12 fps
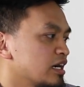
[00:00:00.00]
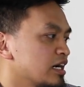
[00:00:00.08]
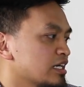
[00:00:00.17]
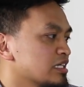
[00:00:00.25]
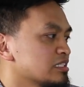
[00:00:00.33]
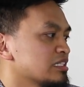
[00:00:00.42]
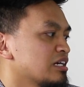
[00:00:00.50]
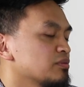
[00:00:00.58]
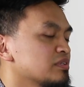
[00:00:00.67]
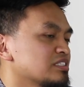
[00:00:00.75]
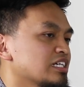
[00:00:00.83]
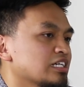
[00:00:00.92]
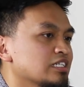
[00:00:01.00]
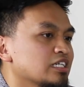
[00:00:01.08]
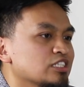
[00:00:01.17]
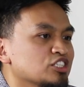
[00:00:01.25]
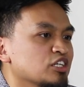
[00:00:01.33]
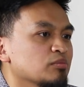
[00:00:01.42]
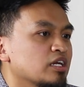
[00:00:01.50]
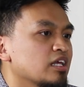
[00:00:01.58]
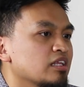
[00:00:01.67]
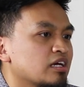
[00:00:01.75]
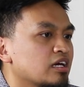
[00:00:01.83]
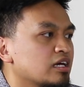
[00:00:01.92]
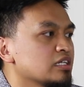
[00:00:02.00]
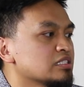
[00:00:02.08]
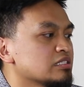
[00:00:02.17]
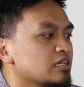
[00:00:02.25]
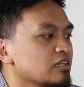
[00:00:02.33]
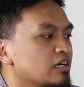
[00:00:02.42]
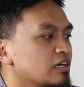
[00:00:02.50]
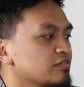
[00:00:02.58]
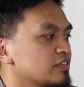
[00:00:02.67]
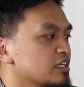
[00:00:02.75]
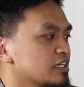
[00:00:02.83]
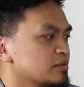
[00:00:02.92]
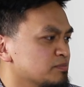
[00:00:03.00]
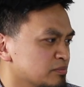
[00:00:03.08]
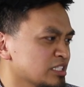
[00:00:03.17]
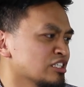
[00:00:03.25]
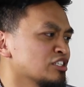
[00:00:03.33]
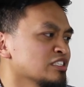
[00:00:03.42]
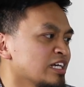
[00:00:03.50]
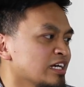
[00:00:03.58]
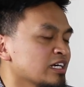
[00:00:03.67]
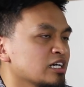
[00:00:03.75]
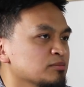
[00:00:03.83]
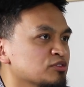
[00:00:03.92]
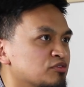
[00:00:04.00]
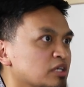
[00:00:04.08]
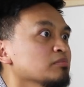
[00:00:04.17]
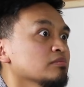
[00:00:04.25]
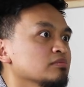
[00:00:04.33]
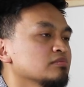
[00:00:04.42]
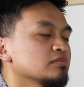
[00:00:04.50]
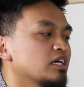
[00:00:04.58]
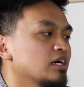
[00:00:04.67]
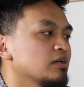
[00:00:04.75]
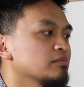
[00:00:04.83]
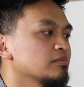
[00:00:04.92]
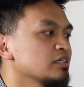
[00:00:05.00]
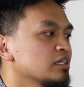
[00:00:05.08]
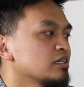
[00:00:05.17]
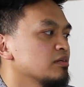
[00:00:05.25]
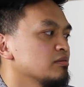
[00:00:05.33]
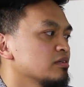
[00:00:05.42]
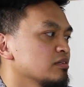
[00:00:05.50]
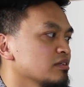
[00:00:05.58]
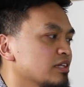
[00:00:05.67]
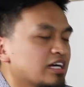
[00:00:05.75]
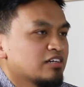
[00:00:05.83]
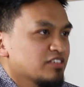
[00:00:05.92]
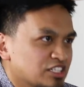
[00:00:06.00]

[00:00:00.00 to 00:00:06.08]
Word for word: I guess I don't want to say contention, but I, I guess a lot of the misunderstanding comes from um lack of